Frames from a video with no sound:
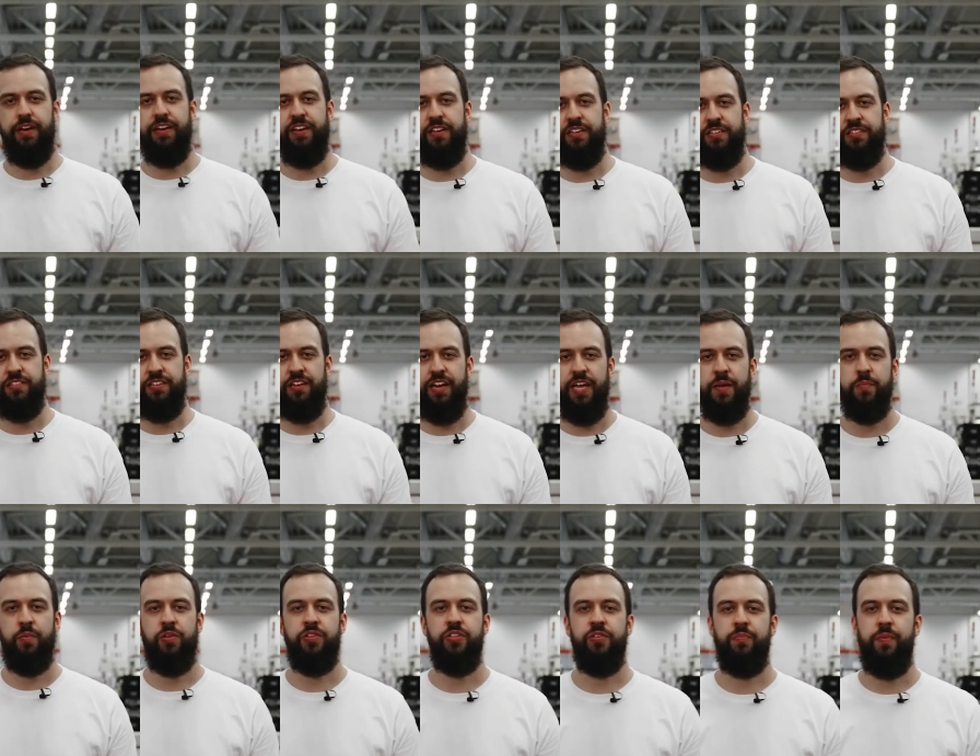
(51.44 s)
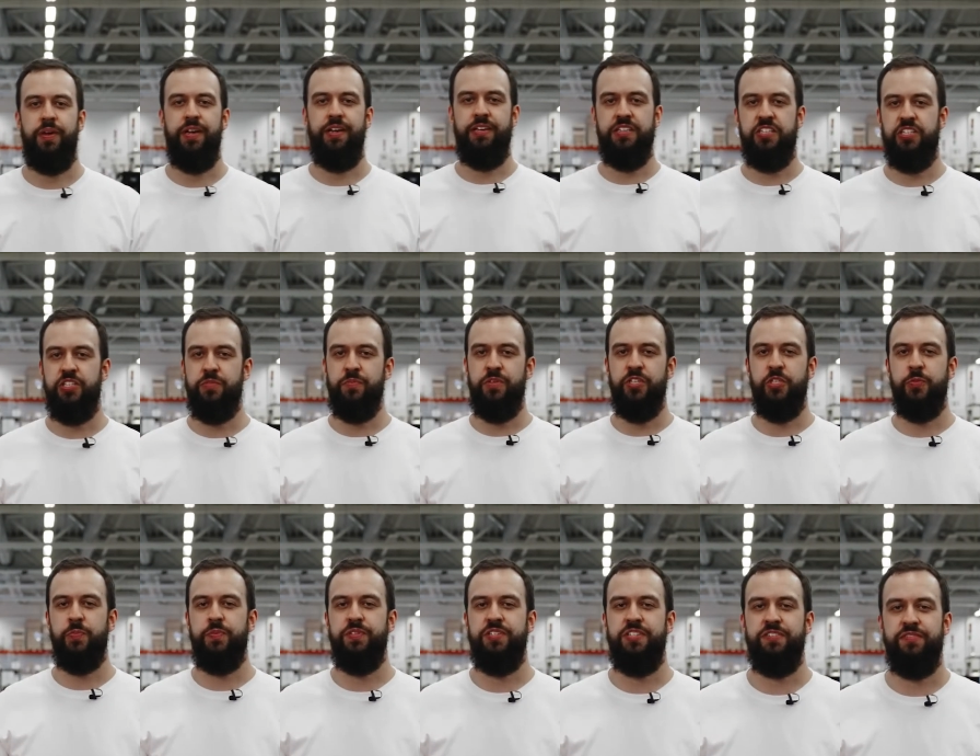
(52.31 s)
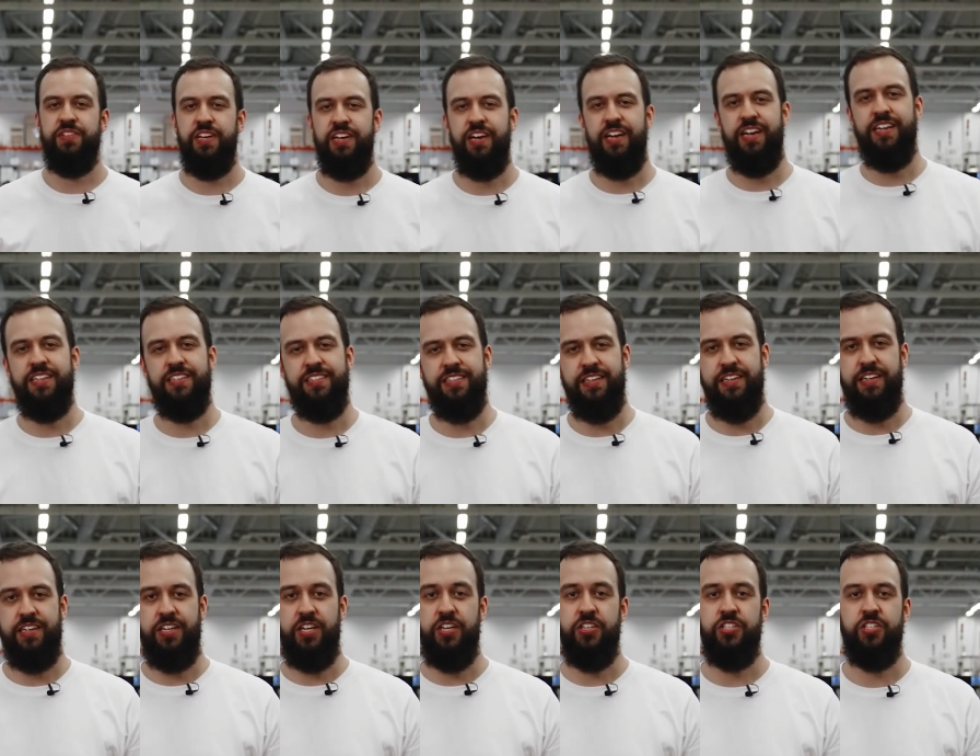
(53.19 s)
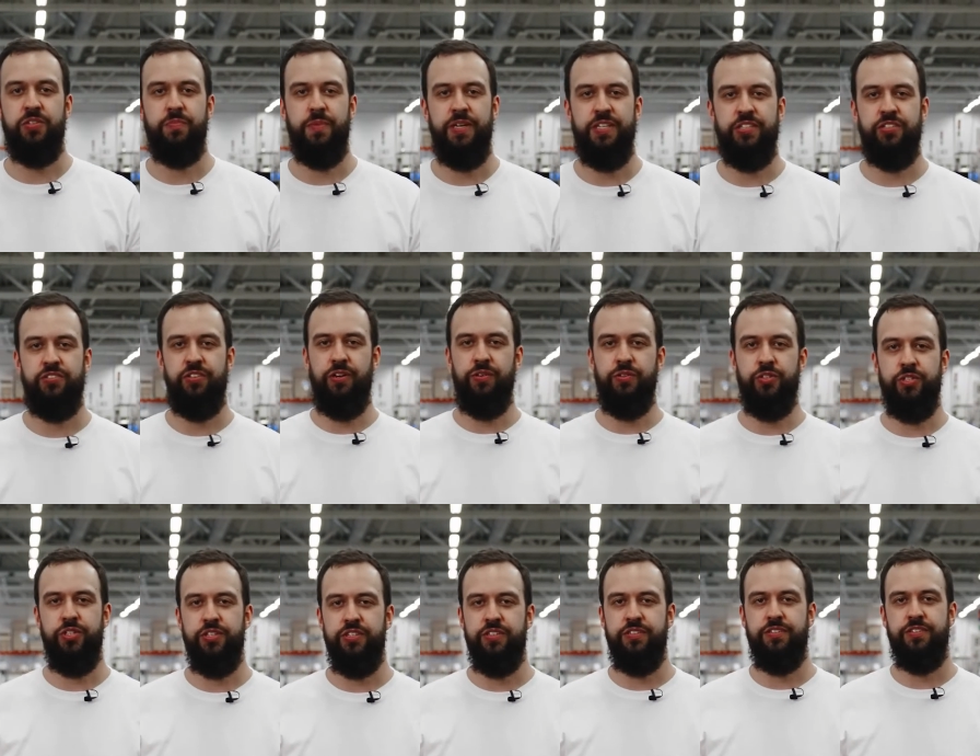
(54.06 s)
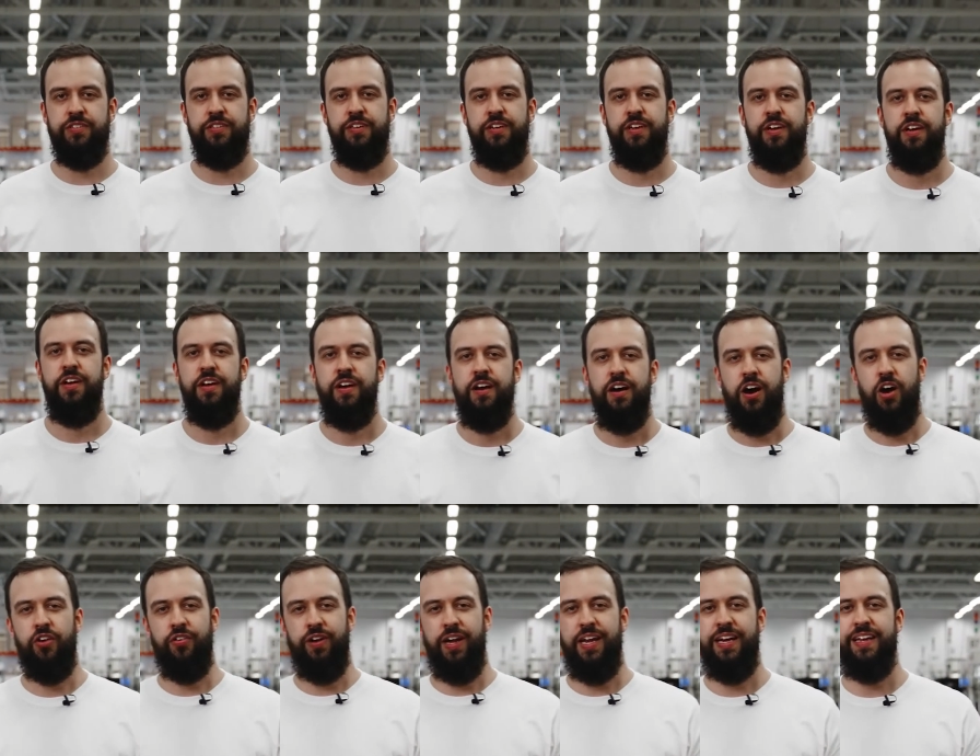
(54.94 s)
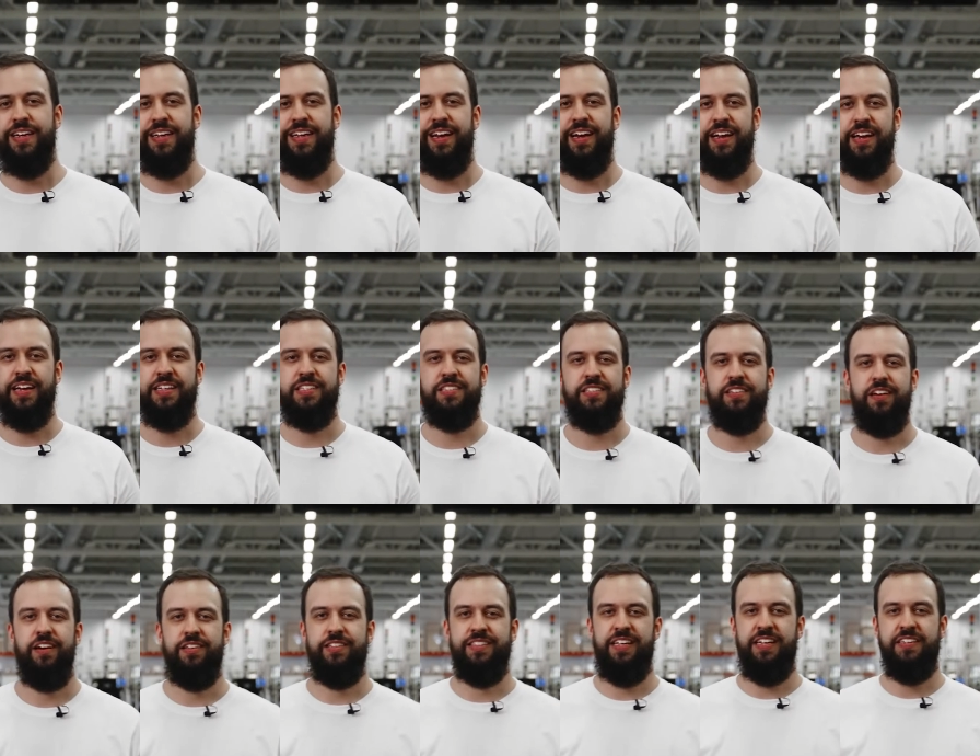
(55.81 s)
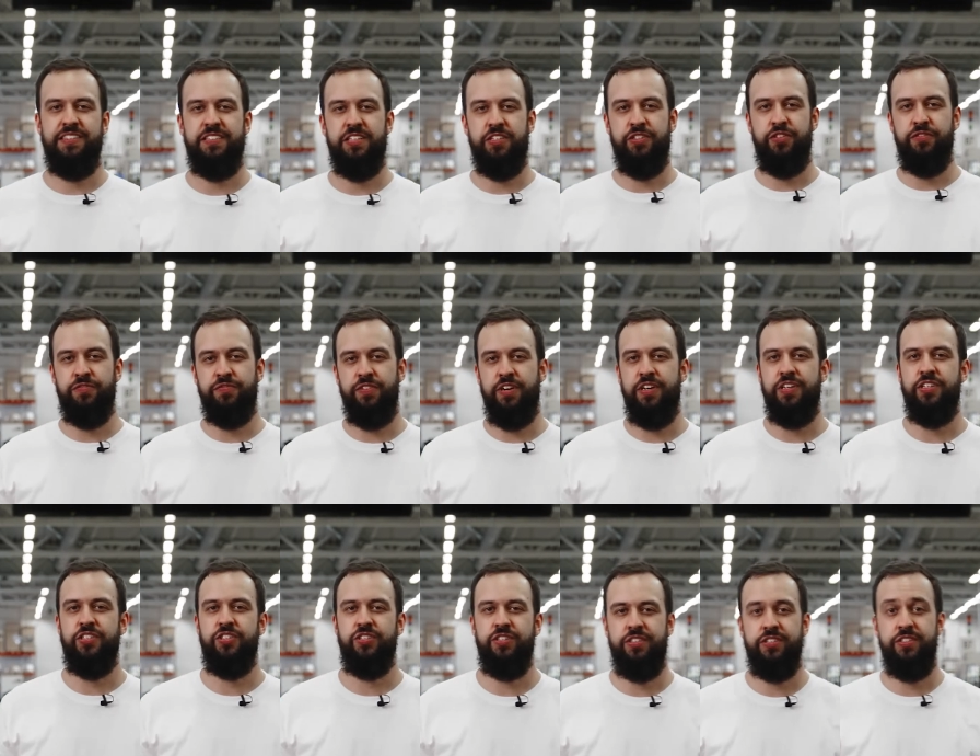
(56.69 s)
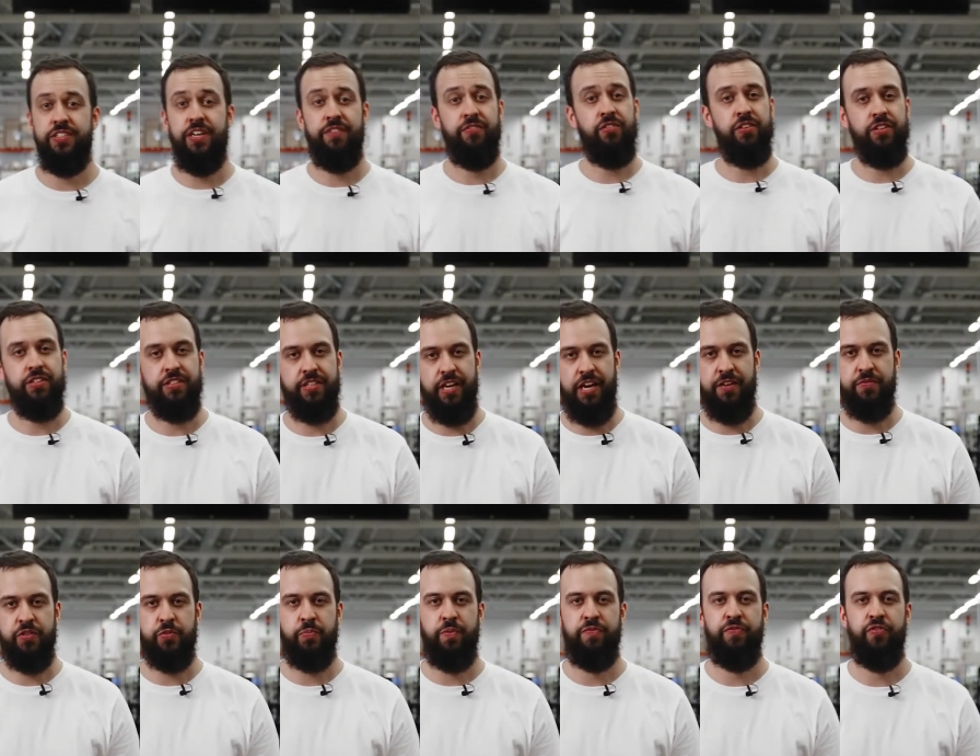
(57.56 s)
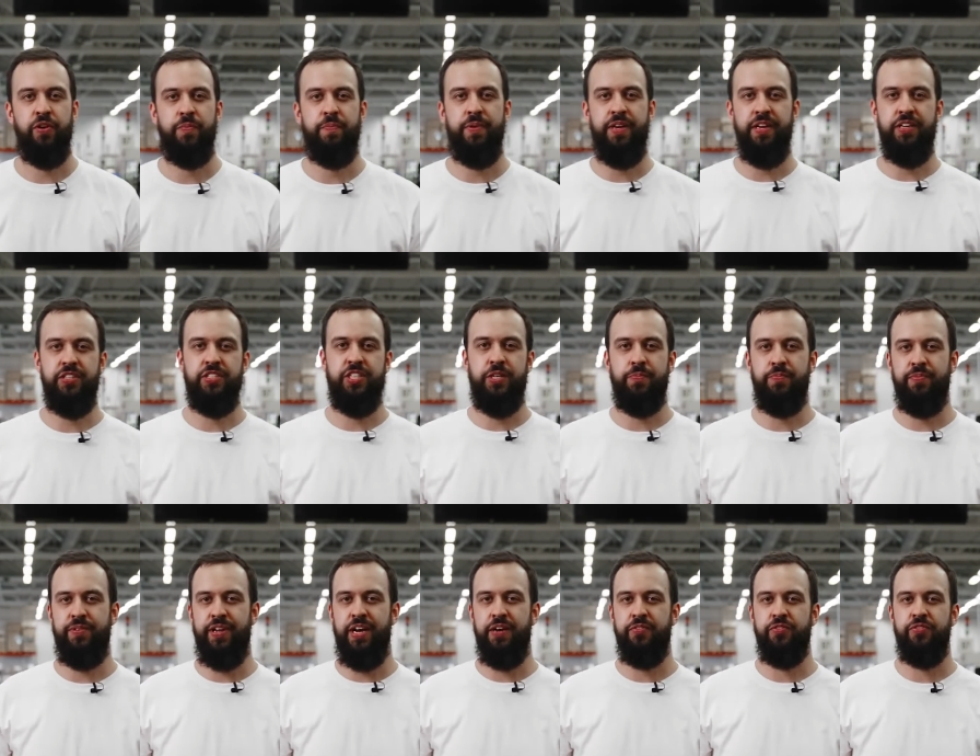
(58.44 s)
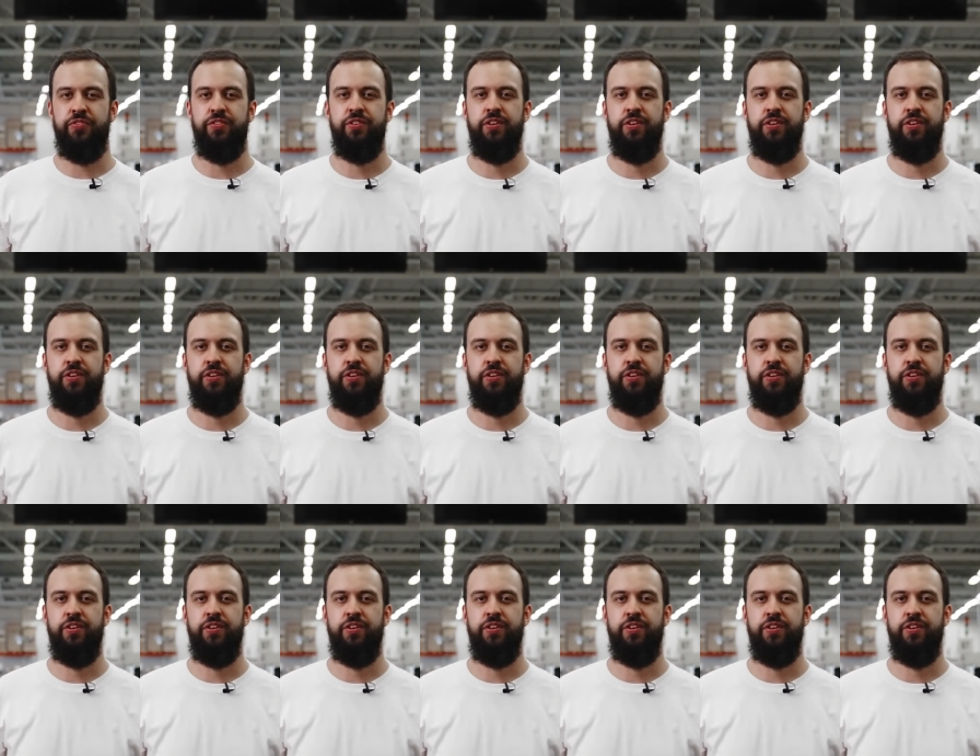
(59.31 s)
and are still able to make customer-specific lights and customized solutions. Our LED lights are tested to function several times before being shipped out.